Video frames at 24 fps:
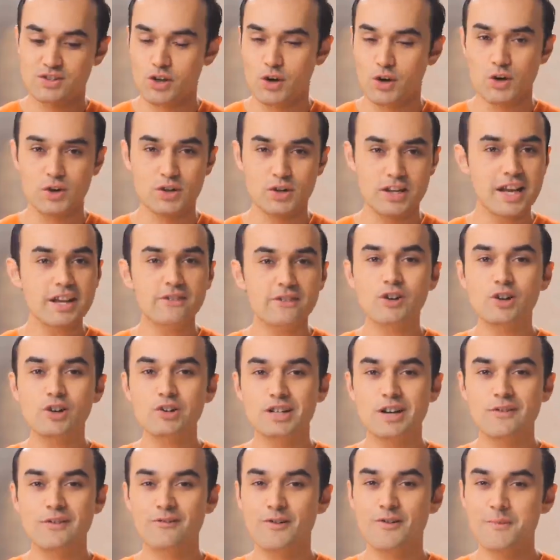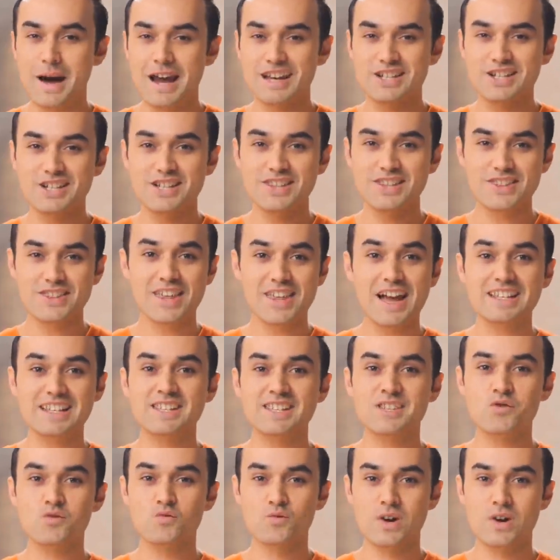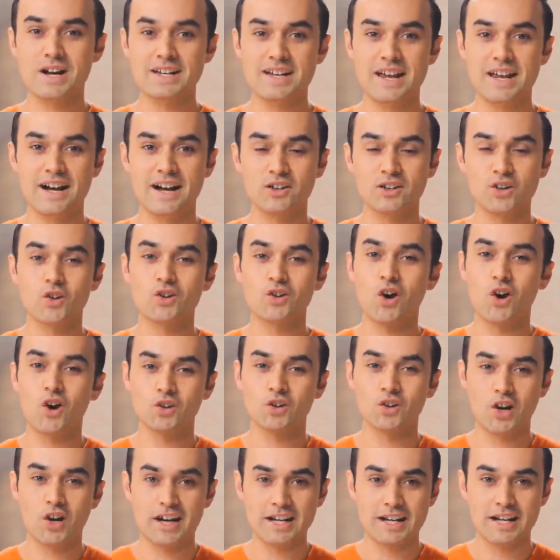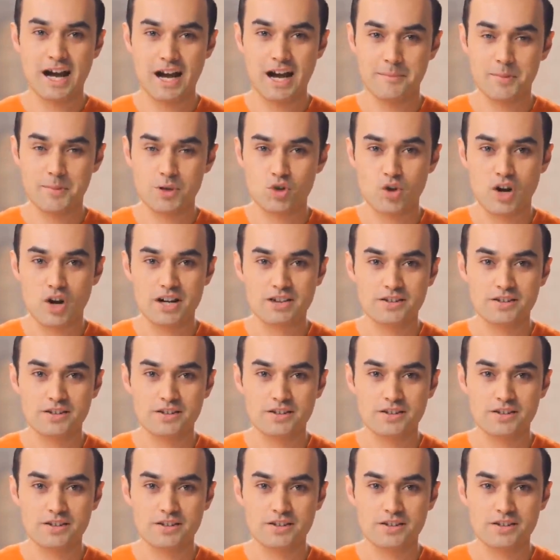now you've got the information, that's the rundown on online arbitrage.